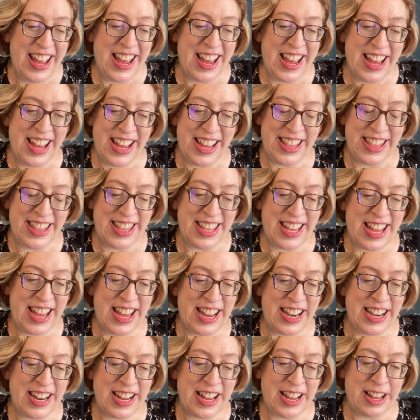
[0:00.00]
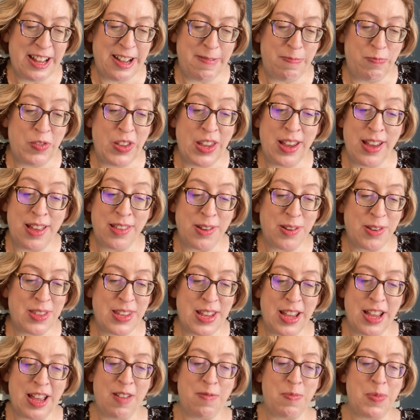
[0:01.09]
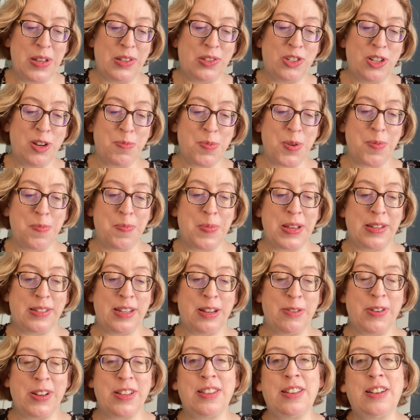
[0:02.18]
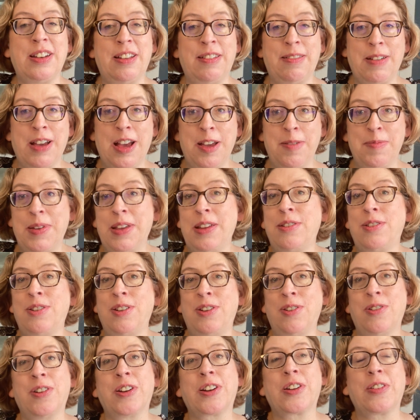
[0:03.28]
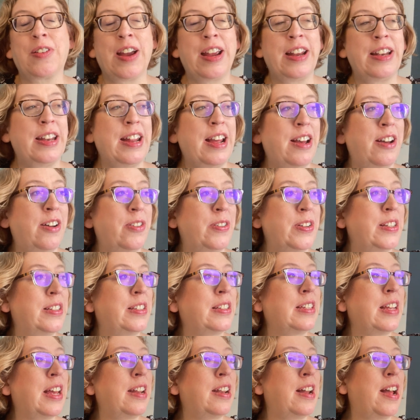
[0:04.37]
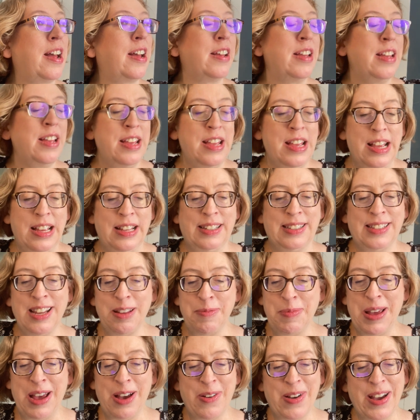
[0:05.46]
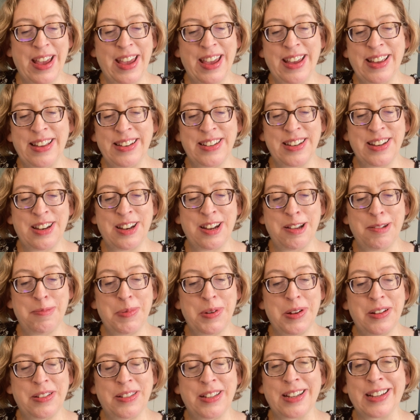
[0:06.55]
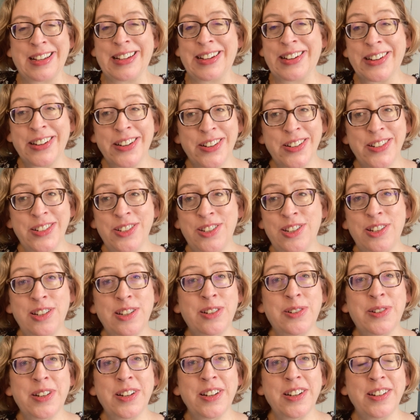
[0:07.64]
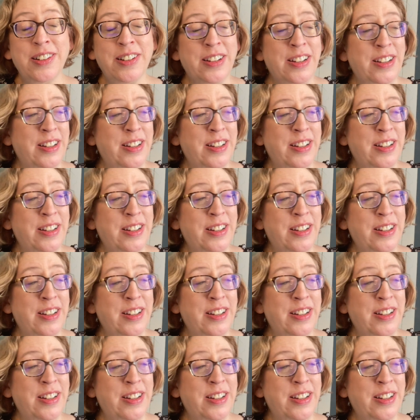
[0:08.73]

And then the other thing I've been super busy with, and I'm in New York right now, is that somehow I ended up on the garden tour.